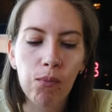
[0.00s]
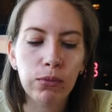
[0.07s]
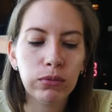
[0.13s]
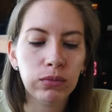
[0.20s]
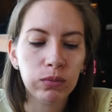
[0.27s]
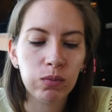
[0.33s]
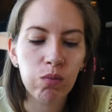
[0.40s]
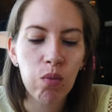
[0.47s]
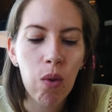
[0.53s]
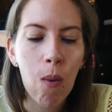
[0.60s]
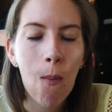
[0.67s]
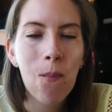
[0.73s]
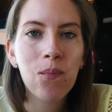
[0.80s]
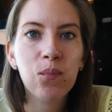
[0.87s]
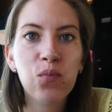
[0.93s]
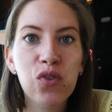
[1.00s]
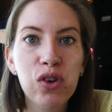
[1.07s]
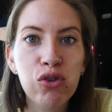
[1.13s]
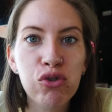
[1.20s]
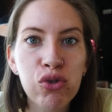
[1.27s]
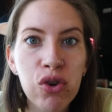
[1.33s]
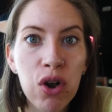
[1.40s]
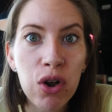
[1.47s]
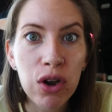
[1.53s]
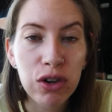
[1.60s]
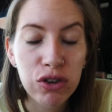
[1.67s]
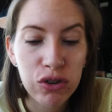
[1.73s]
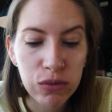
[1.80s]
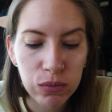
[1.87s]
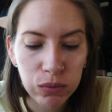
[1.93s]
Thing of beauty. The
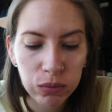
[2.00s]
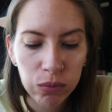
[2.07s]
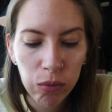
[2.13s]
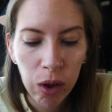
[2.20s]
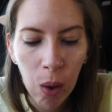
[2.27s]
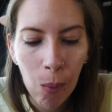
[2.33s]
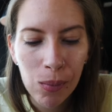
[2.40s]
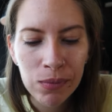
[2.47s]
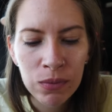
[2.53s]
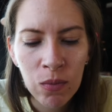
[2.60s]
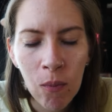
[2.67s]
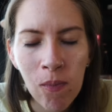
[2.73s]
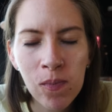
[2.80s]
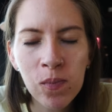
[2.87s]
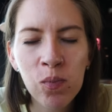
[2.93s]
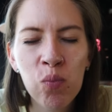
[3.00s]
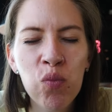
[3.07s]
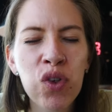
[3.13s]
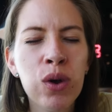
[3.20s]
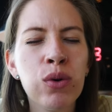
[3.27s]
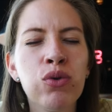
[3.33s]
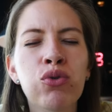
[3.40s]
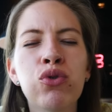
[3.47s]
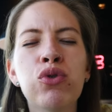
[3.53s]
sauce. You like that mm, sauce? No, it's